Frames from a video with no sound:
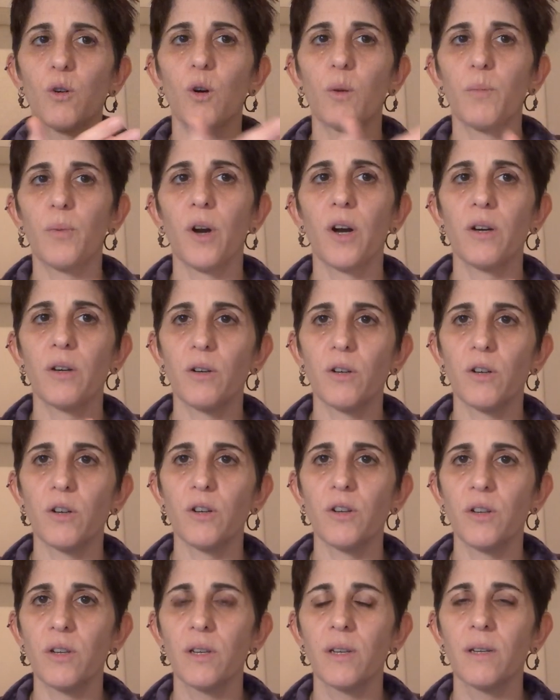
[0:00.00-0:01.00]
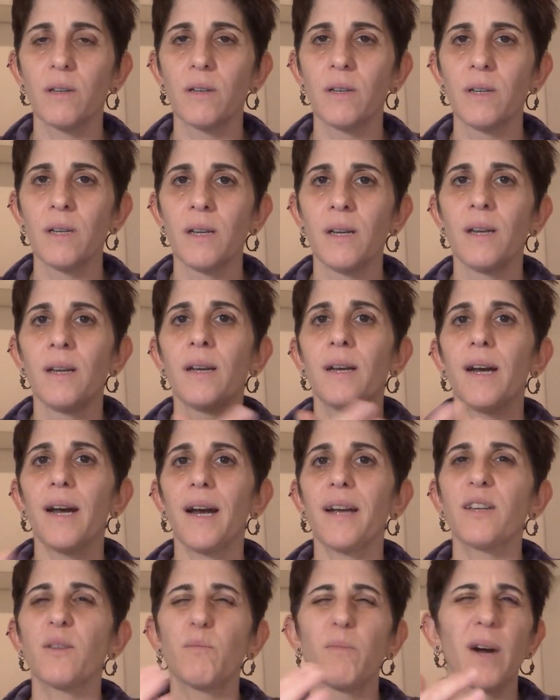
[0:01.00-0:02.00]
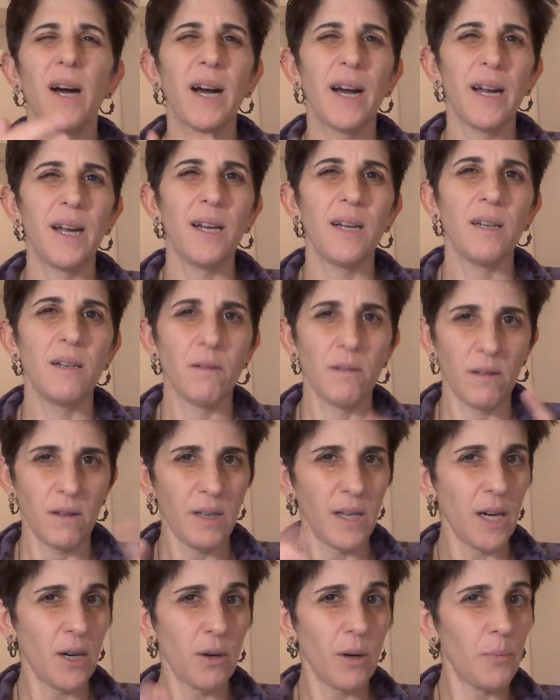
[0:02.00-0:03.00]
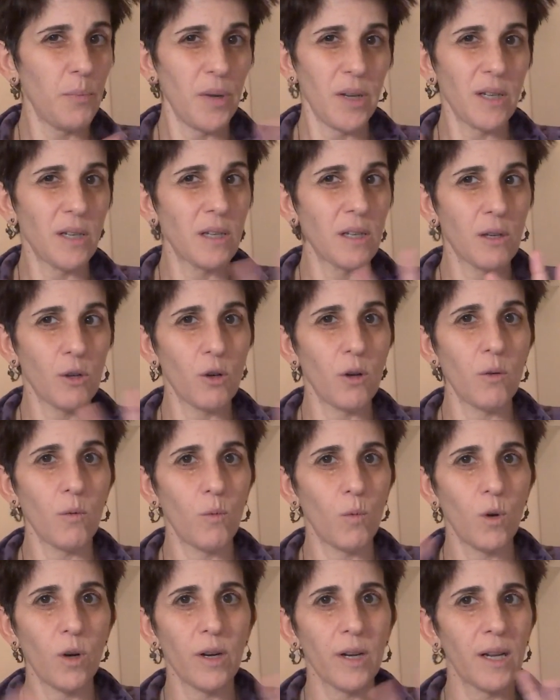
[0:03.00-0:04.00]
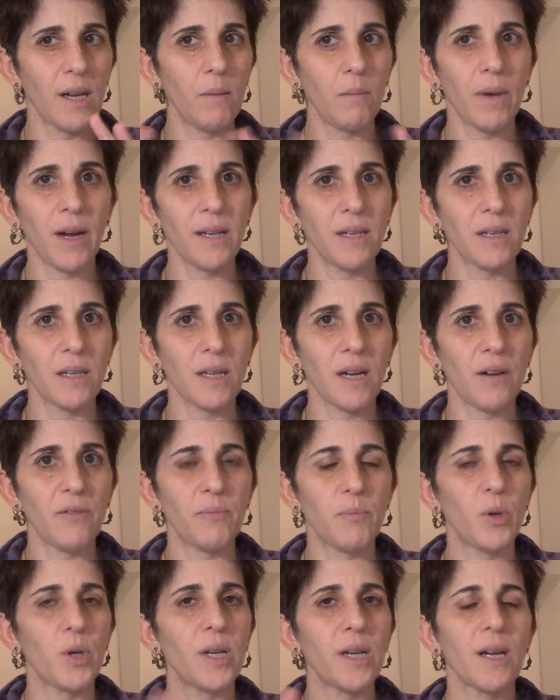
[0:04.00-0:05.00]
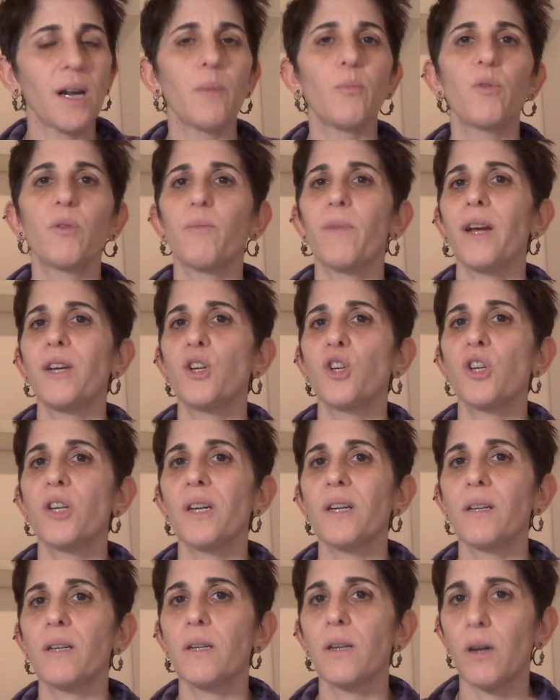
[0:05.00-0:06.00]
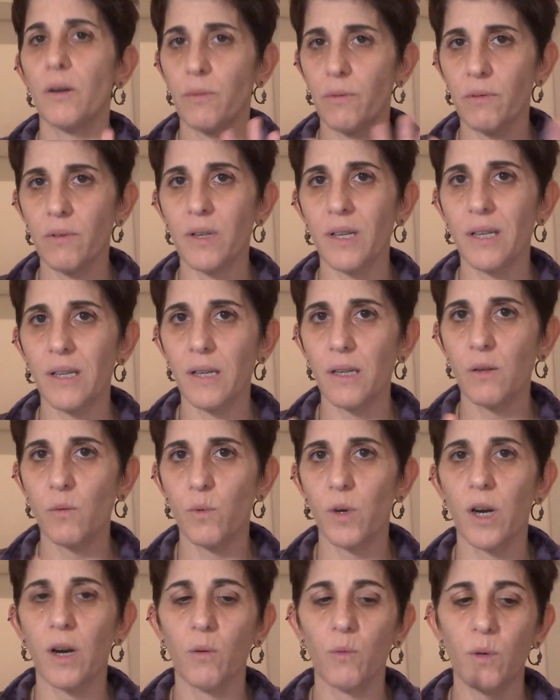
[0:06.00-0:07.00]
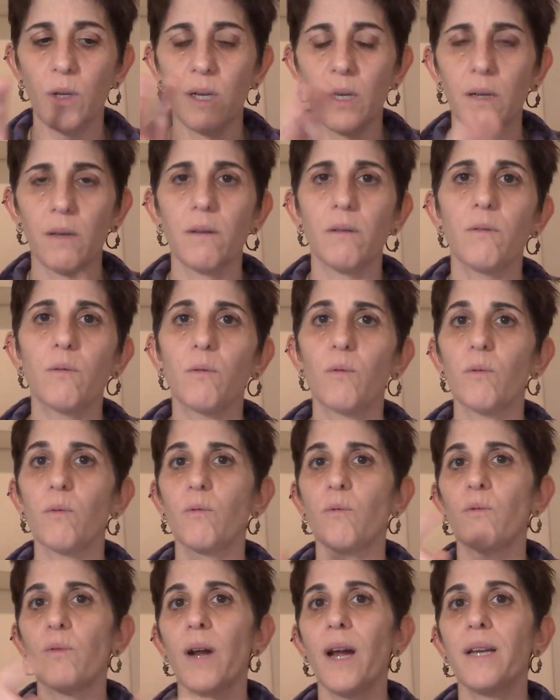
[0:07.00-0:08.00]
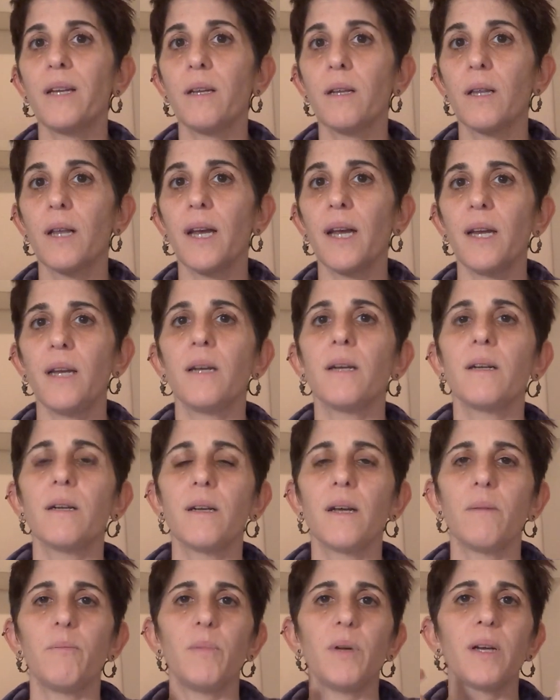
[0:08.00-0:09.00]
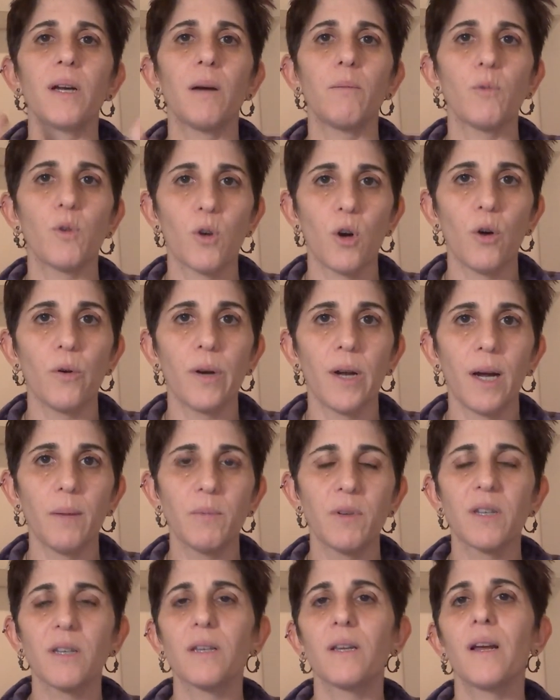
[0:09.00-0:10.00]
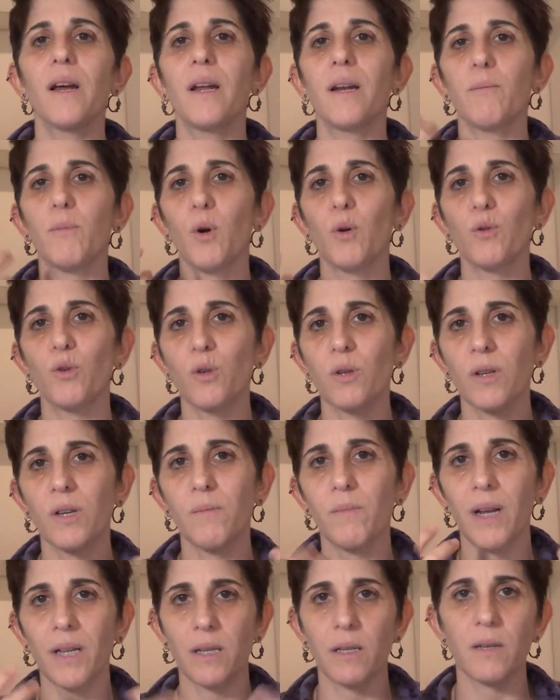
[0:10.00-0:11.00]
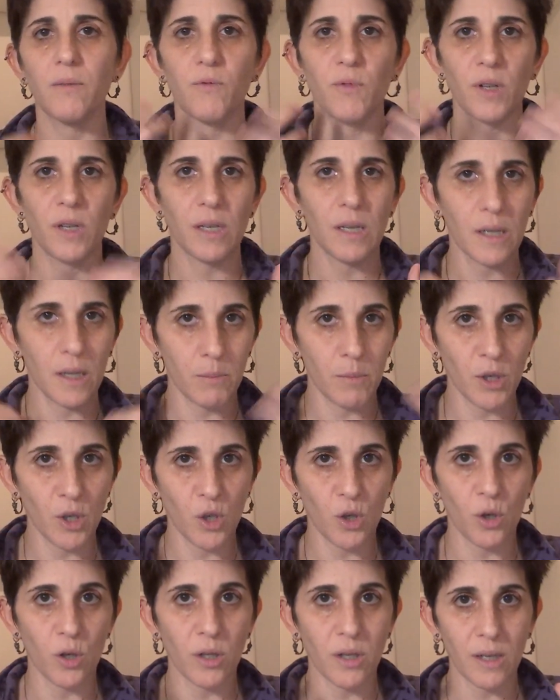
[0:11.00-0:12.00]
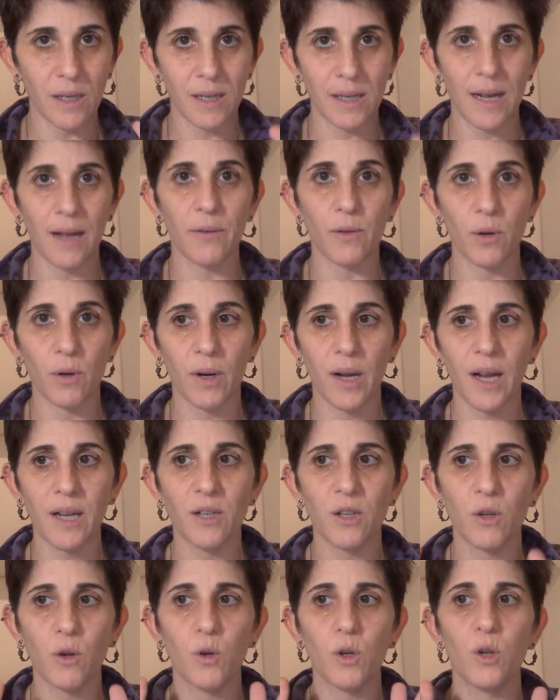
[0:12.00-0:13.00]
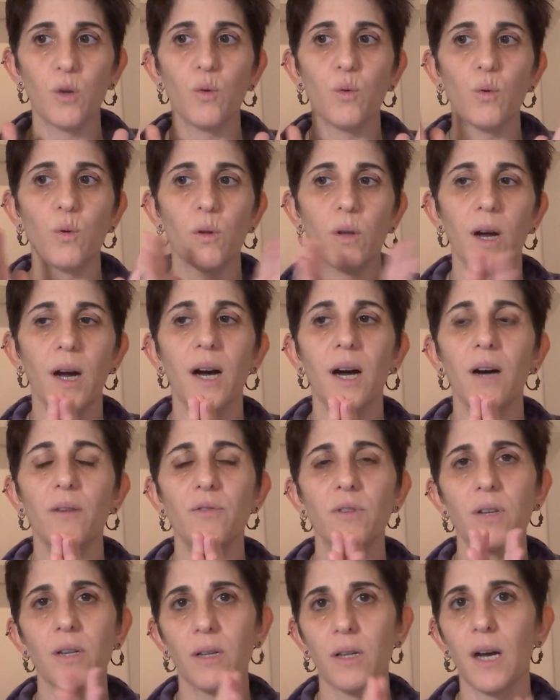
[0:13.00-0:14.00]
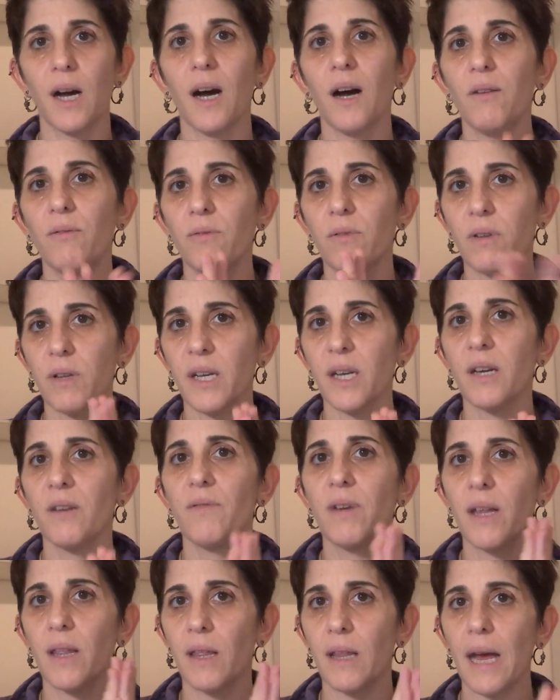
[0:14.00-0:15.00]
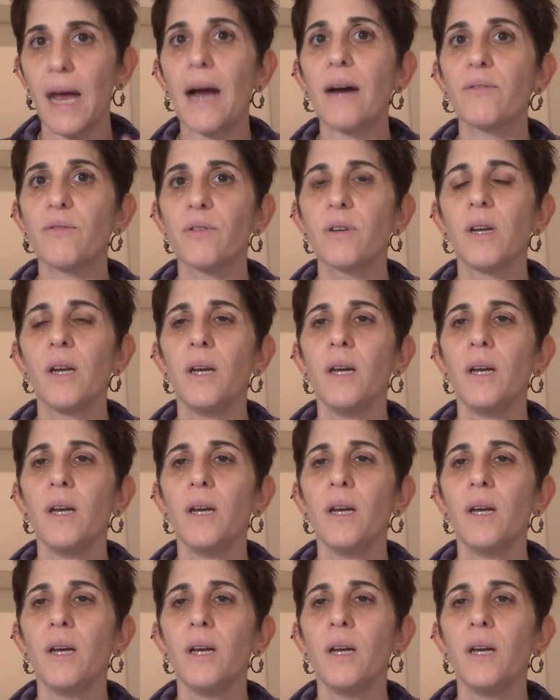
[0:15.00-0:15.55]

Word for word: or partners as my therapists are working my stuff, putting up with my shit. No, this is where we regulate and become grown-ups and emotionally mentally and physically mature together okay so you love to love live and laugh